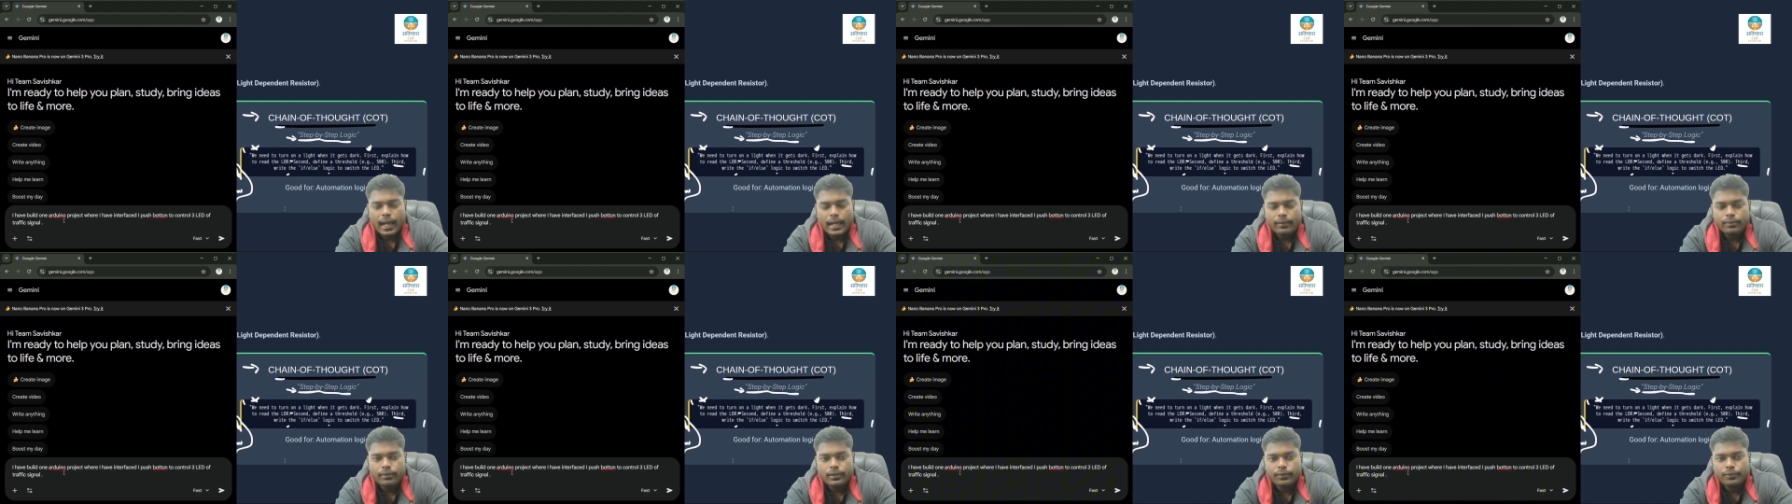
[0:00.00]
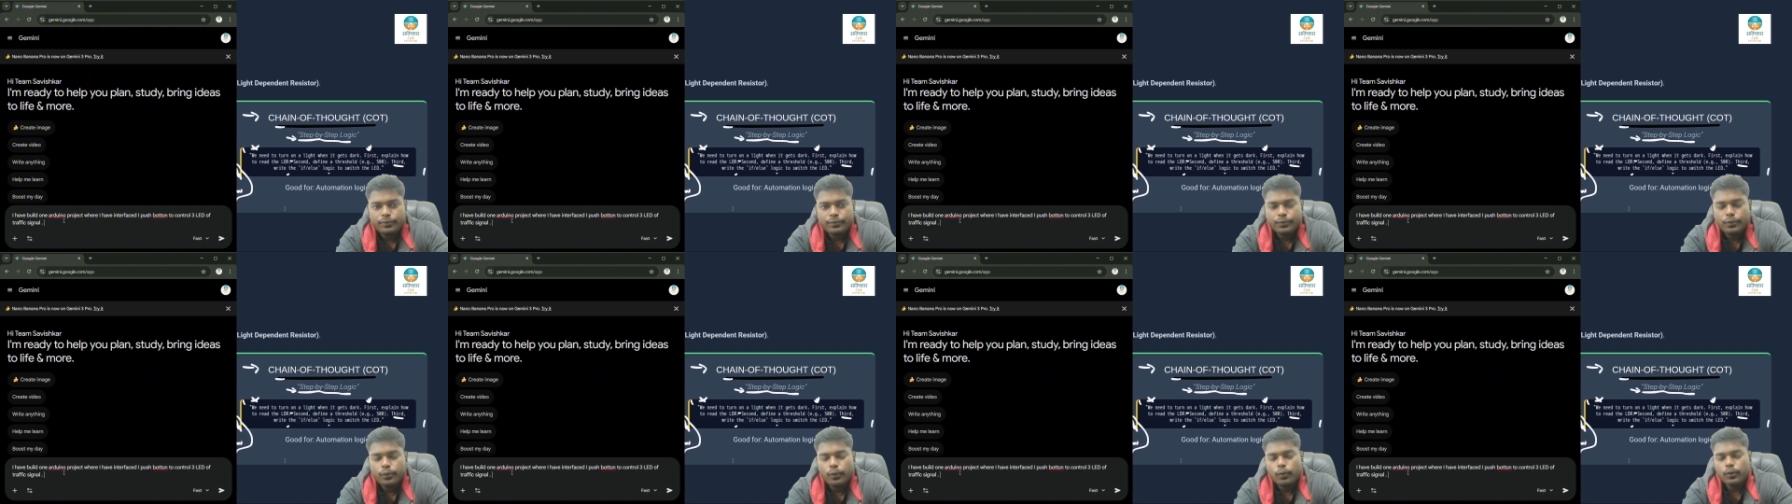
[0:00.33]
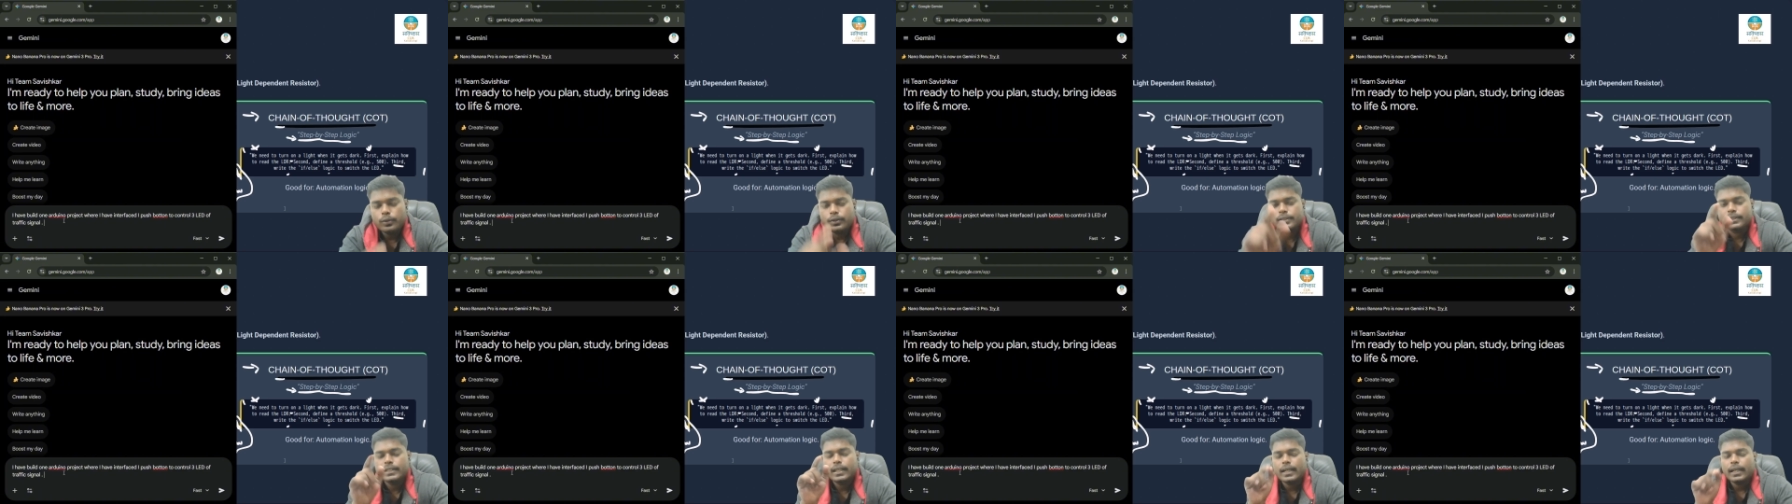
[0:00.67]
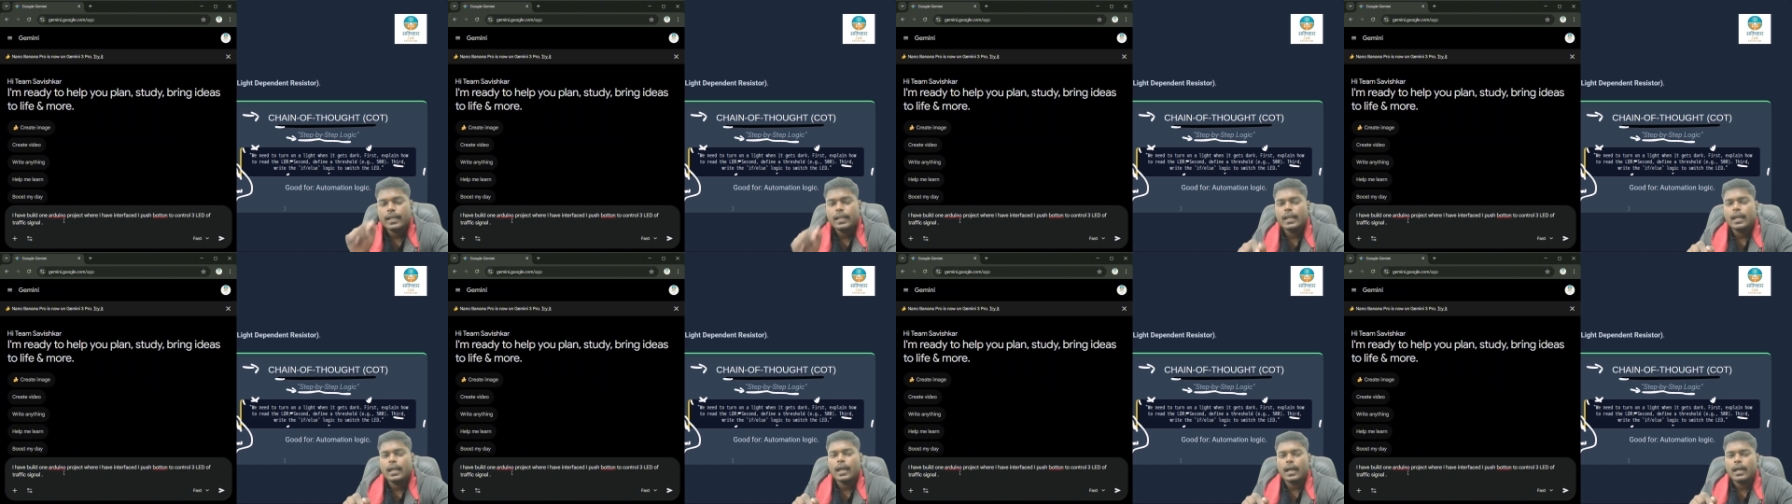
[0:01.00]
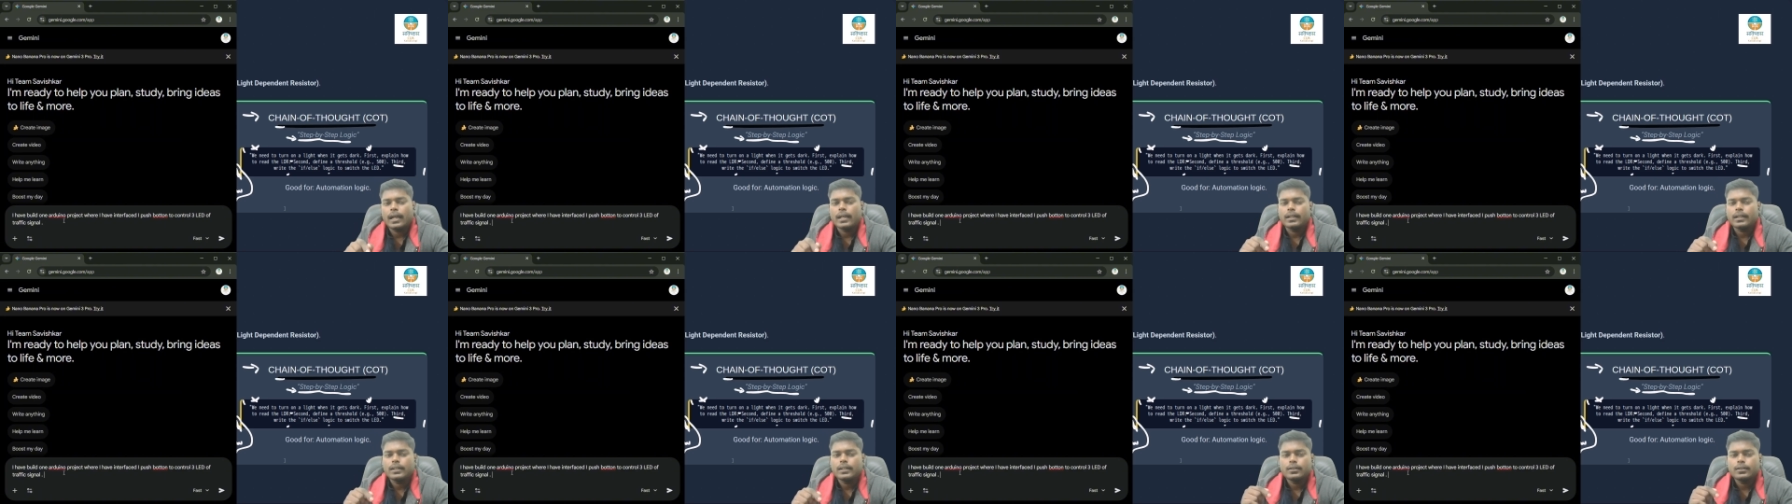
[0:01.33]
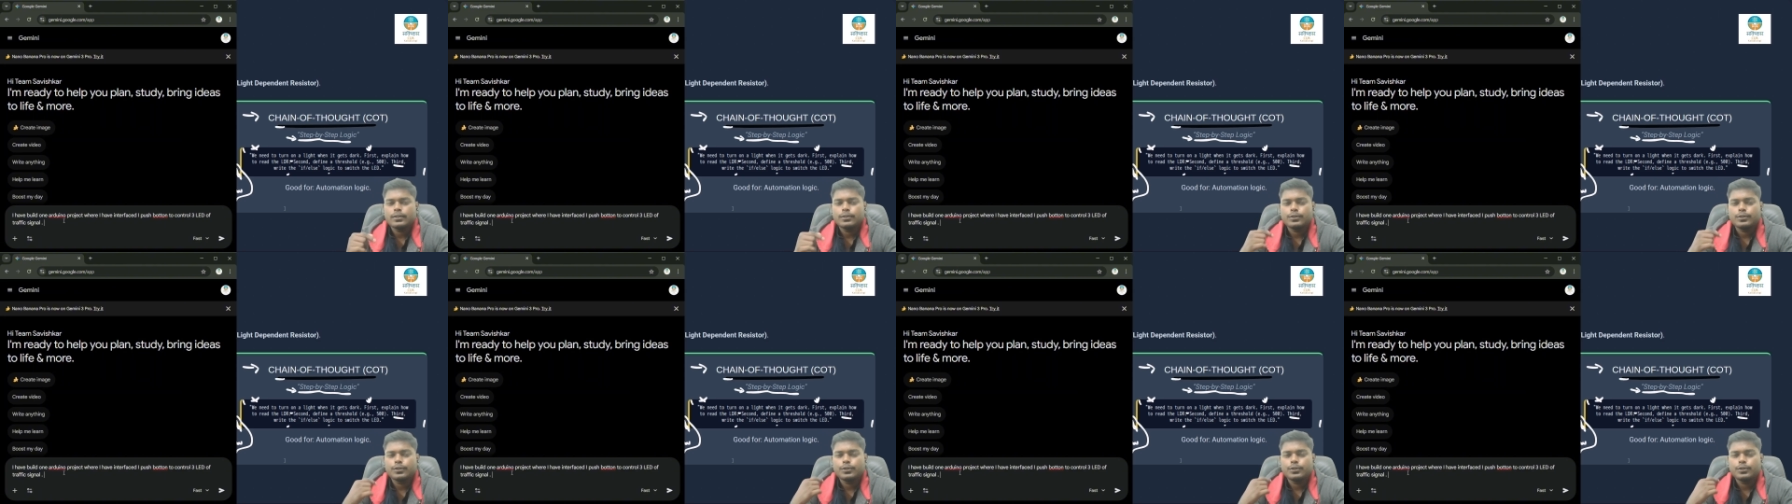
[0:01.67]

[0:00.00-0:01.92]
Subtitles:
I will force the AI